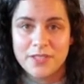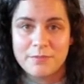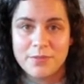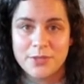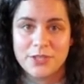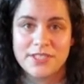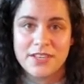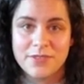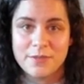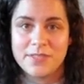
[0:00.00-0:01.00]
and put yourself
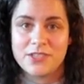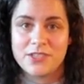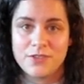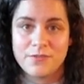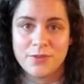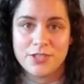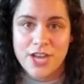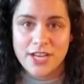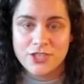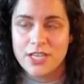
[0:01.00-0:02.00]
in a position for
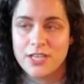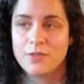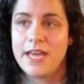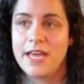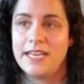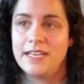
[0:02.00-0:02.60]
rejection when